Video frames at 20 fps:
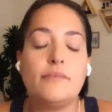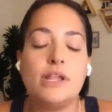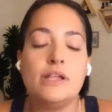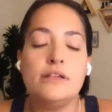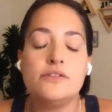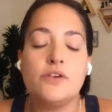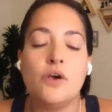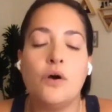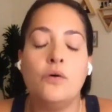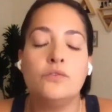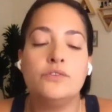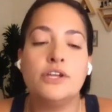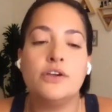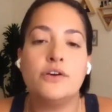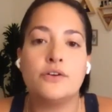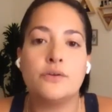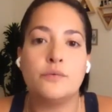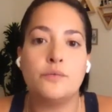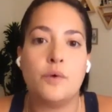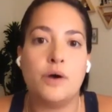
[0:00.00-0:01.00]
to only go
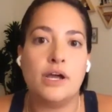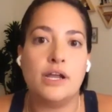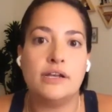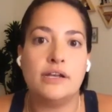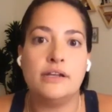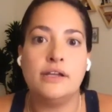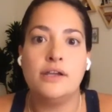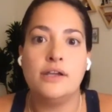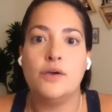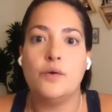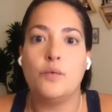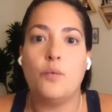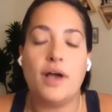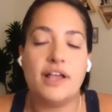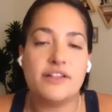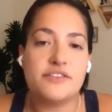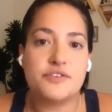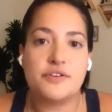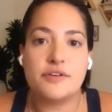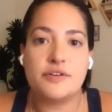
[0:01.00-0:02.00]
to one
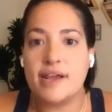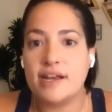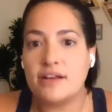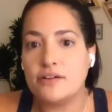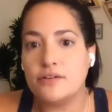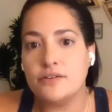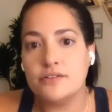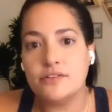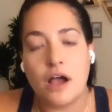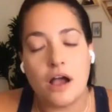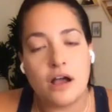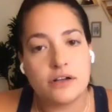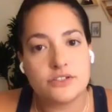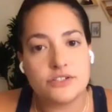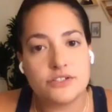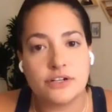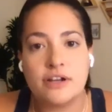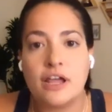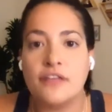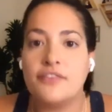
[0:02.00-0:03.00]
Western medical
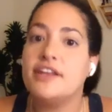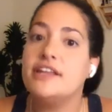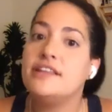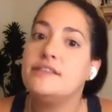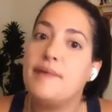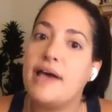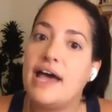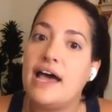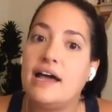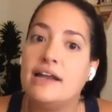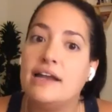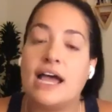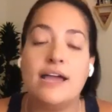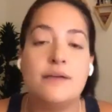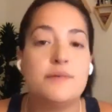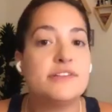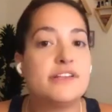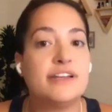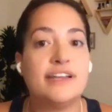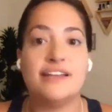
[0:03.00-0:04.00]
doctor. Not that it's bad. I
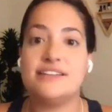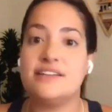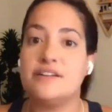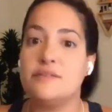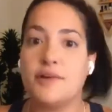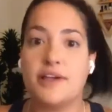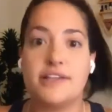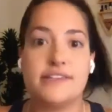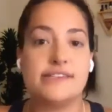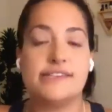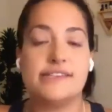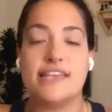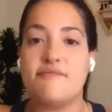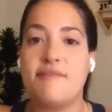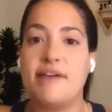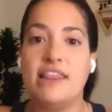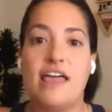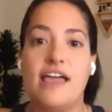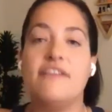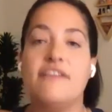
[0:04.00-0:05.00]
was on antidepressants, saved
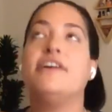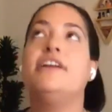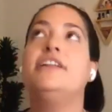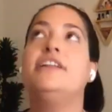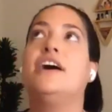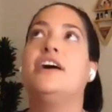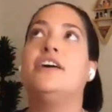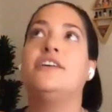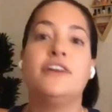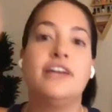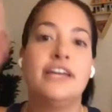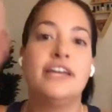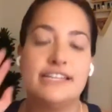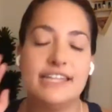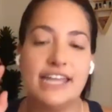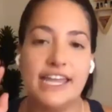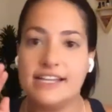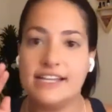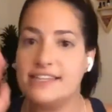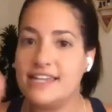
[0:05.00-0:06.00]
my life. Hello.
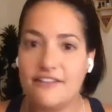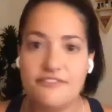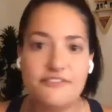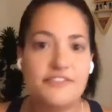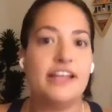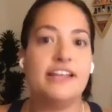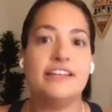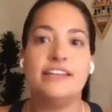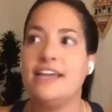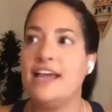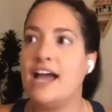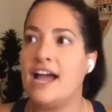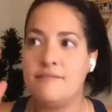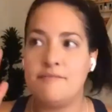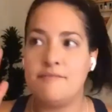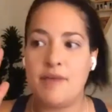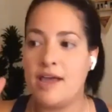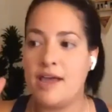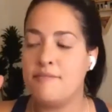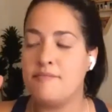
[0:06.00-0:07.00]
Like definitely
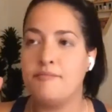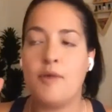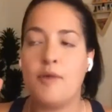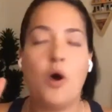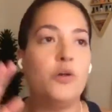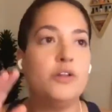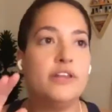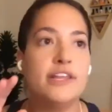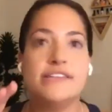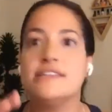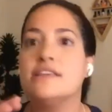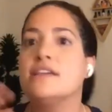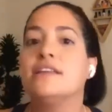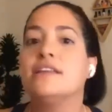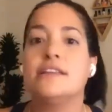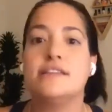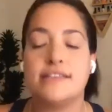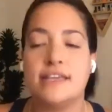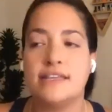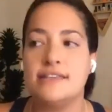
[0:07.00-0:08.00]
I'm holistic in
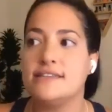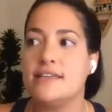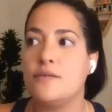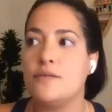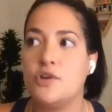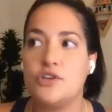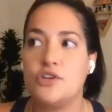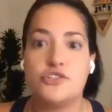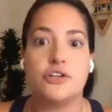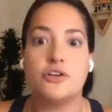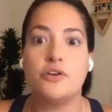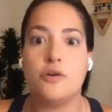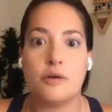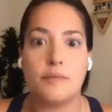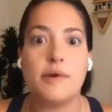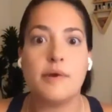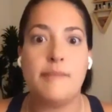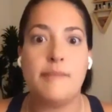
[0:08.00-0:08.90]
the sense that we should incorporate